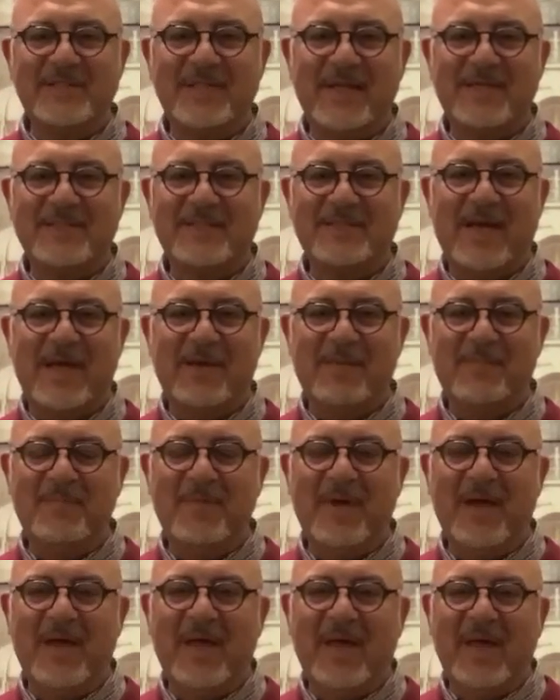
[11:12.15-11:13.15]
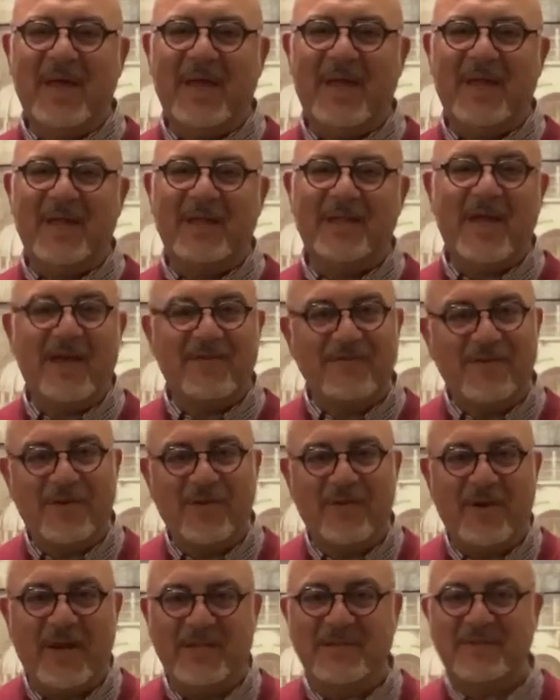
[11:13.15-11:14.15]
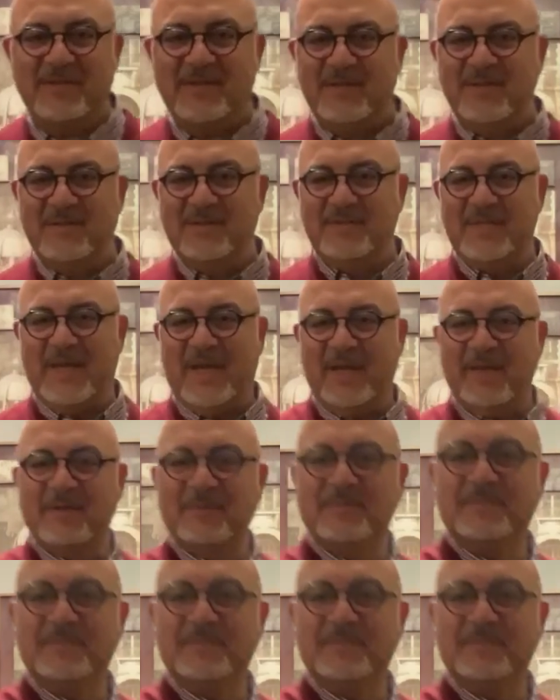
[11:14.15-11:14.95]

next time and have a great day.